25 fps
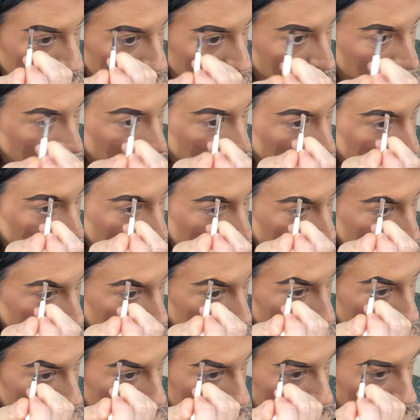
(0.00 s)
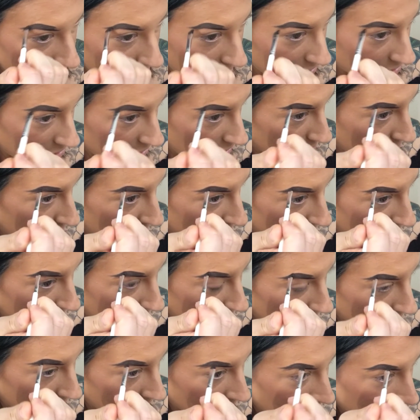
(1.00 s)
and go back in and reshape if I
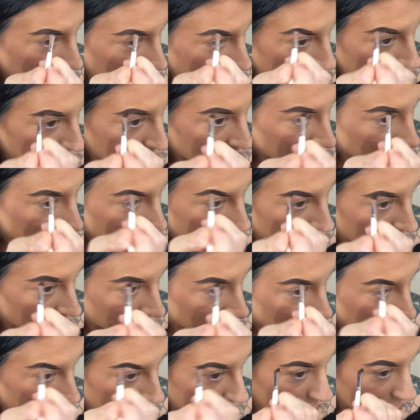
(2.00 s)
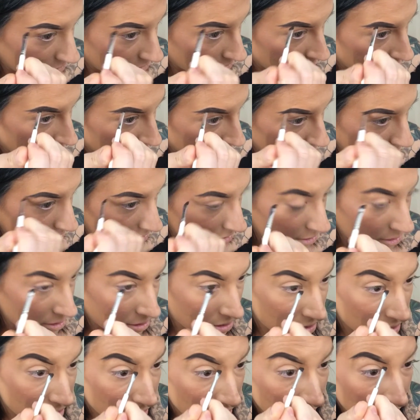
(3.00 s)
feel like I need to.
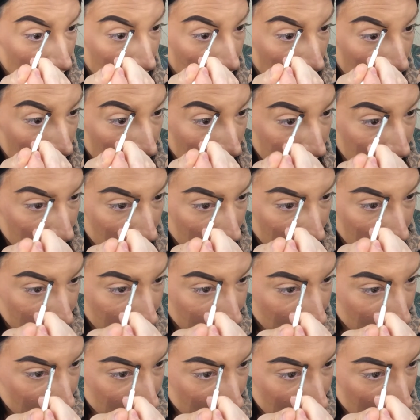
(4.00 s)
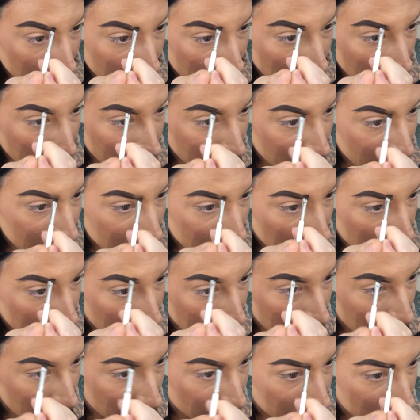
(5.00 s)
And then from here, I'm going to take
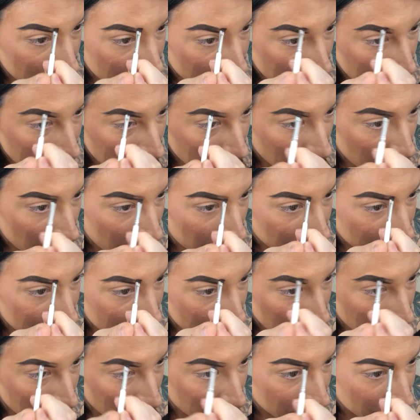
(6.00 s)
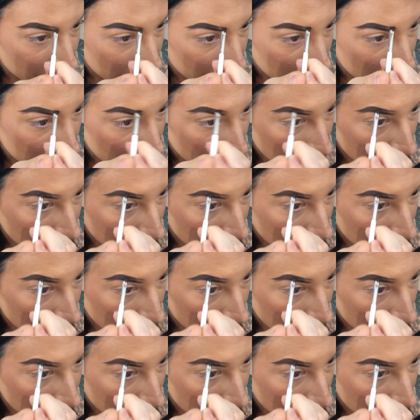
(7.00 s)
whatever was left over